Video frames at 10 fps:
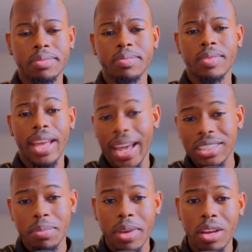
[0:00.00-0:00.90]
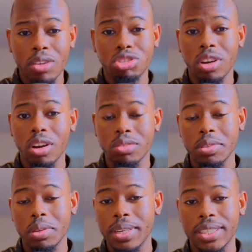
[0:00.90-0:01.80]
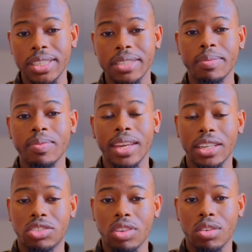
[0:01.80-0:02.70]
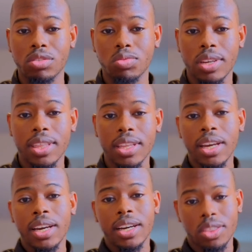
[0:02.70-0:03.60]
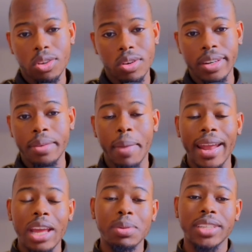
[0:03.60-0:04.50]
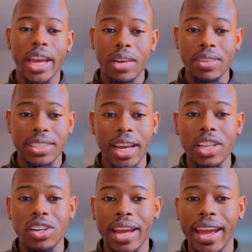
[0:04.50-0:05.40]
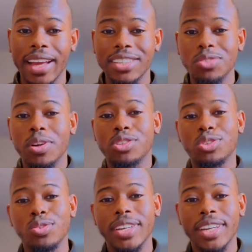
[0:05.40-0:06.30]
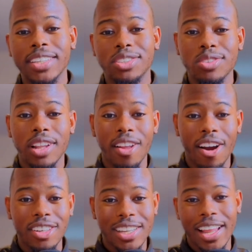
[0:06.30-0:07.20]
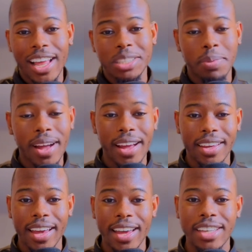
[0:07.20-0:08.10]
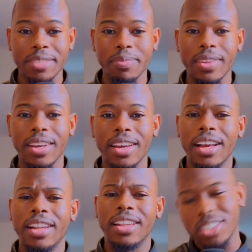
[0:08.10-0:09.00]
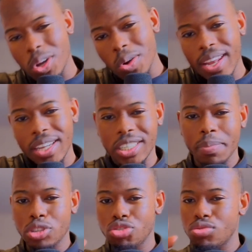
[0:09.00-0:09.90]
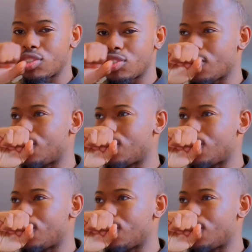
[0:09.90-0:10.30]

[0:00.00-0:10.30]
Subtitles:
as a man who struggles with submission and struggles with authority. My name is Avery Taylor, and you are tuned in to the Larger Than Logic podcast. Let's go ahead and jump into it. So